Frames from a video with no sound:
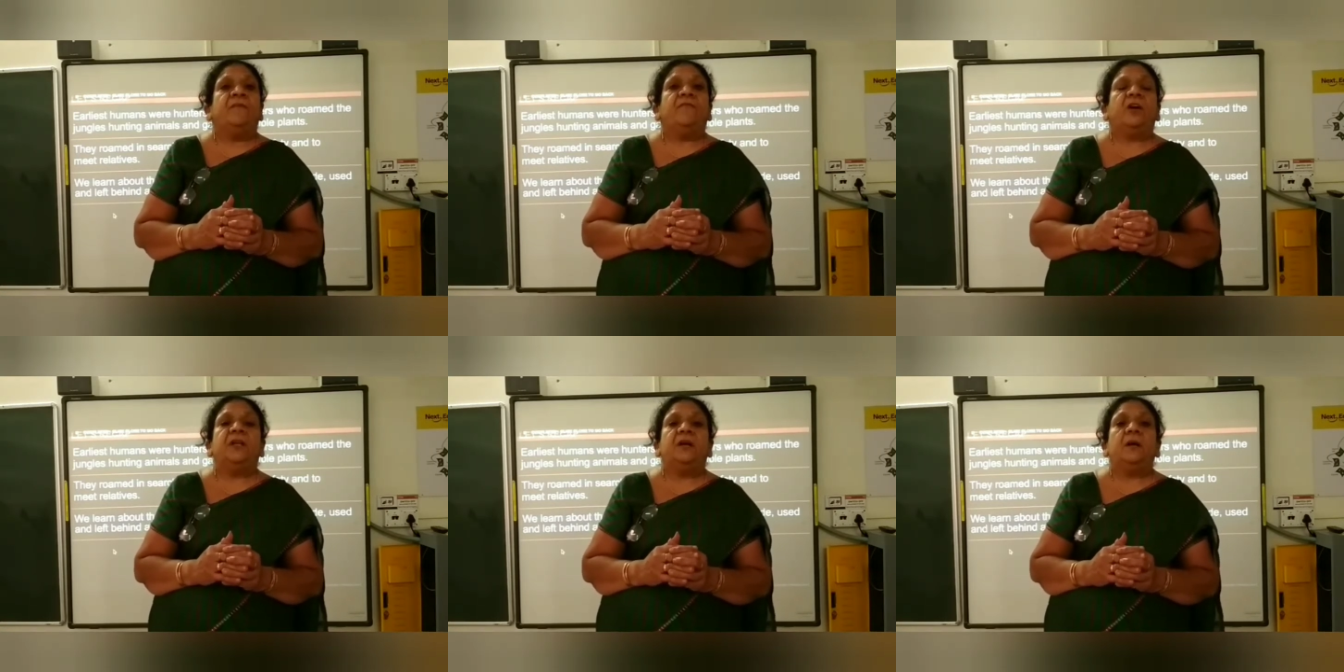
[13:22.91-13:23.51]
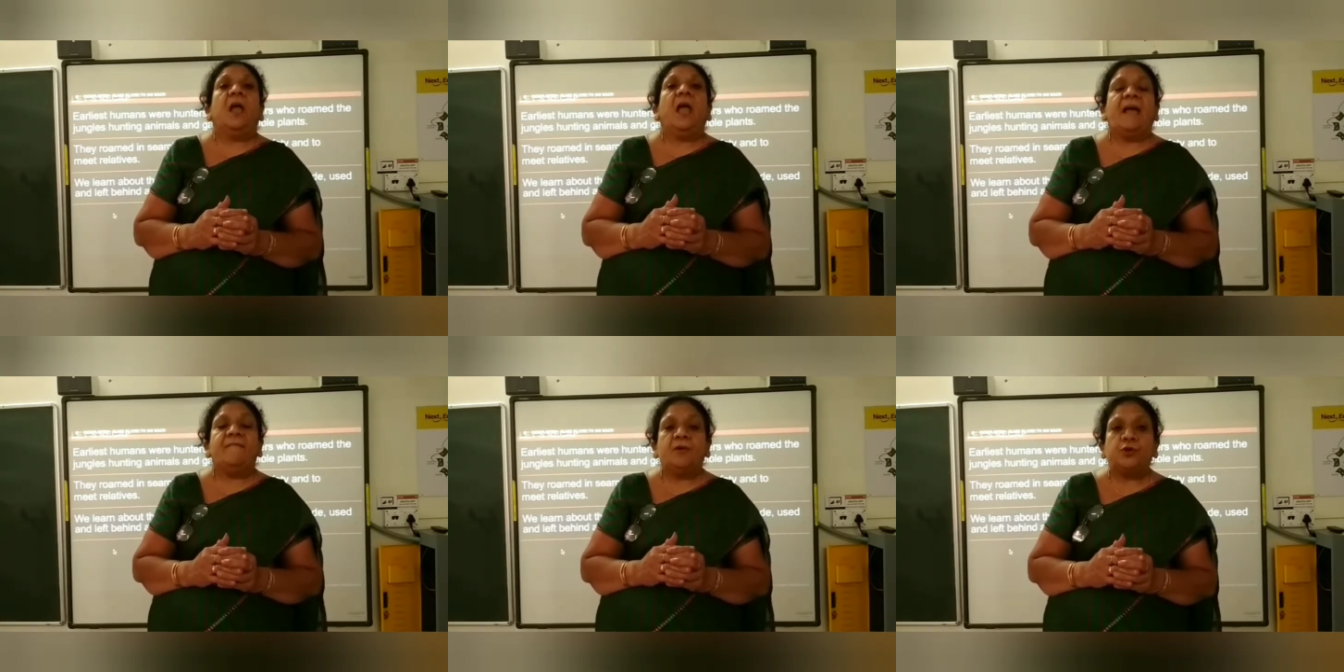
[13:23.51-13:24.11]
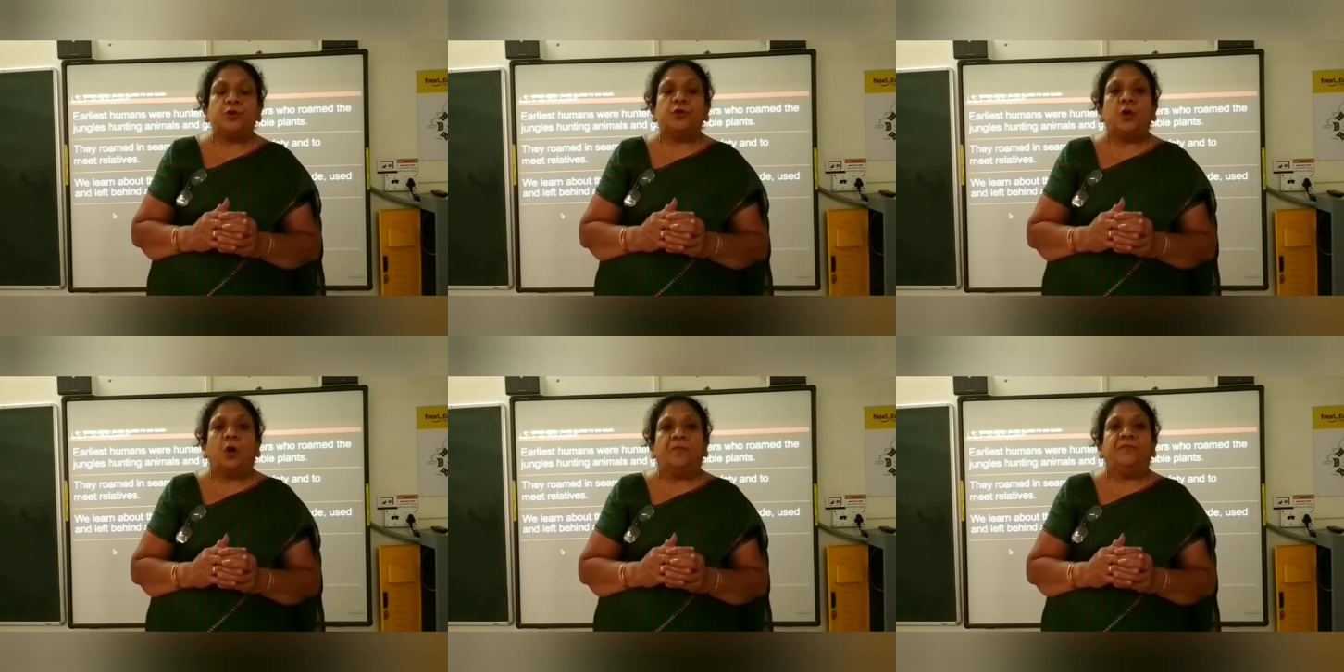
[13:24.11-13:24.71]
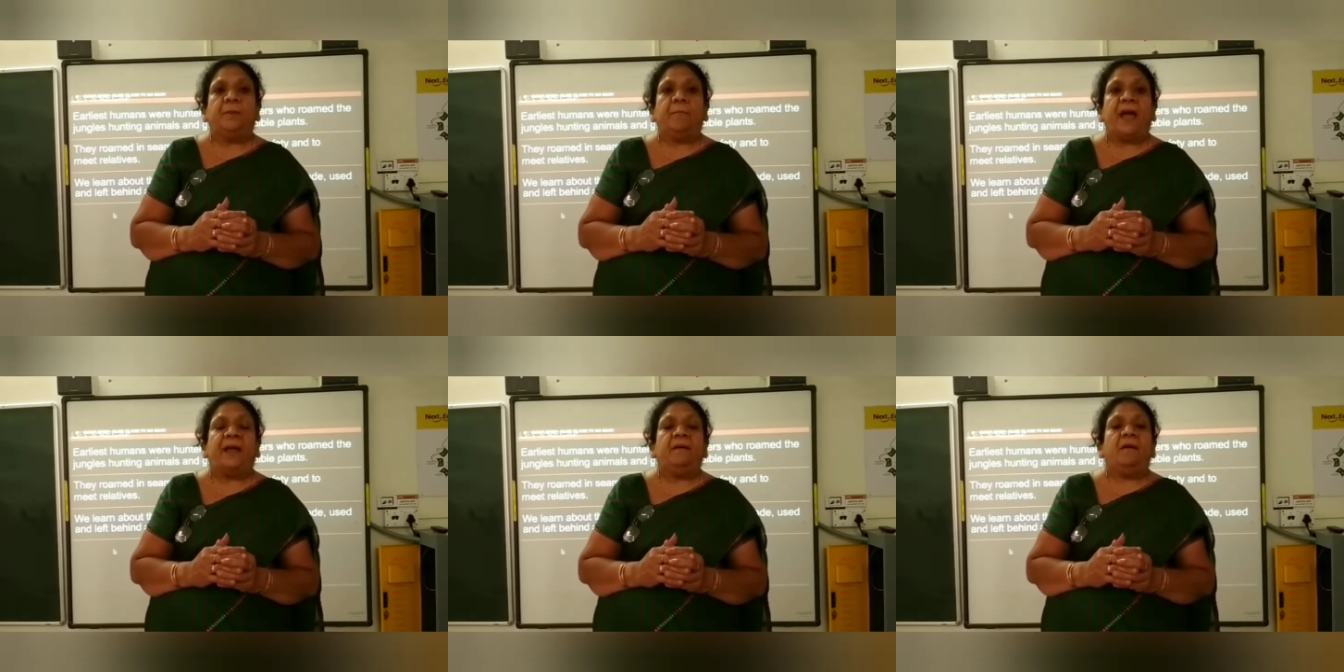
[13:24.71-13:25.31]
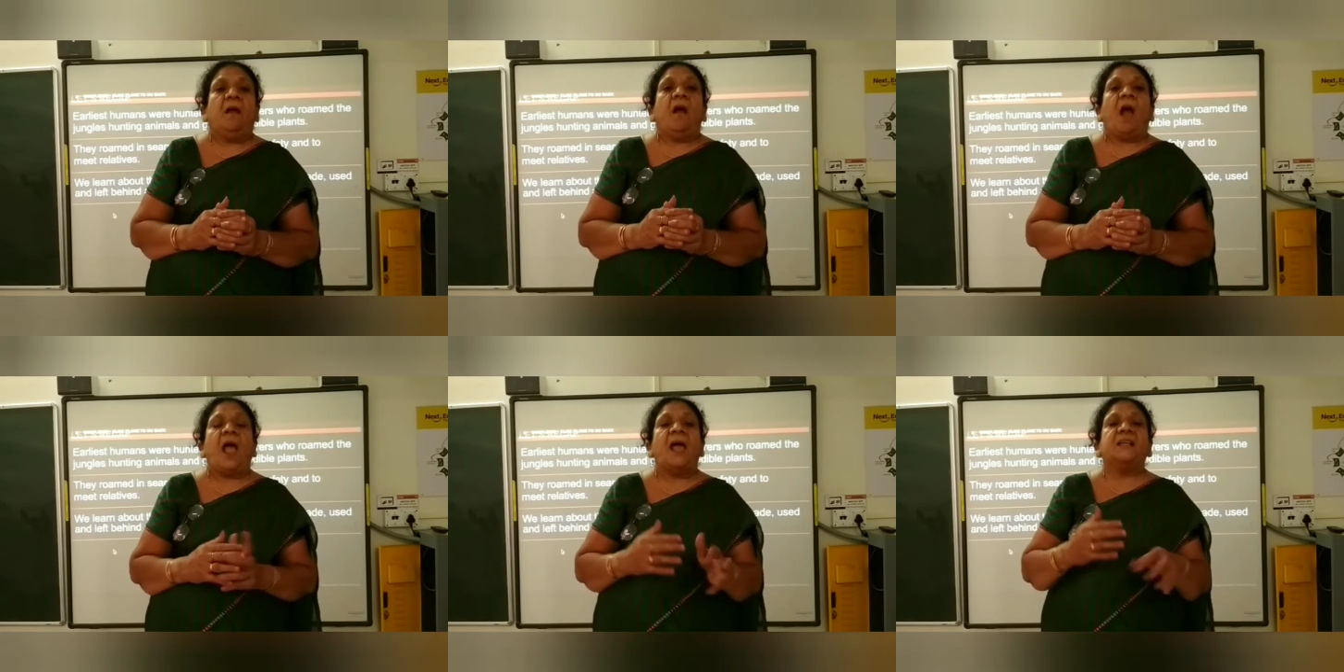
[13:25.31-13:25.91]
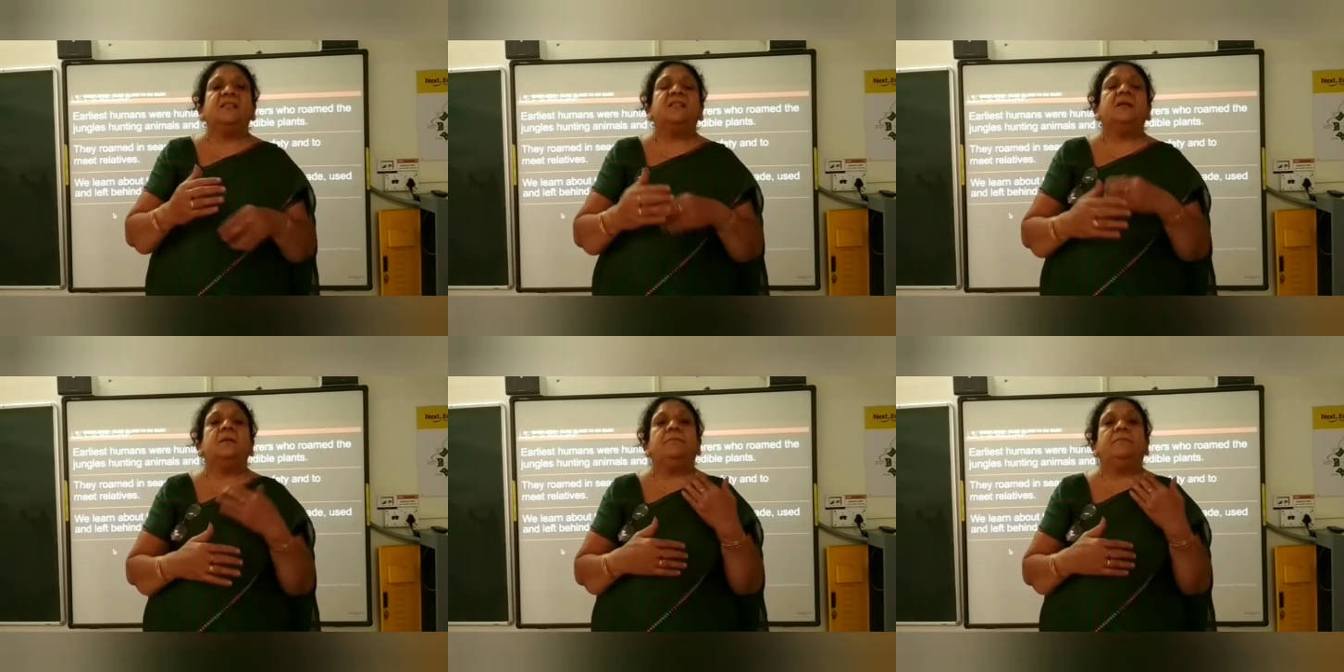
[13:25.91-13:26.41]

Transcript: for the evolution of the man. As the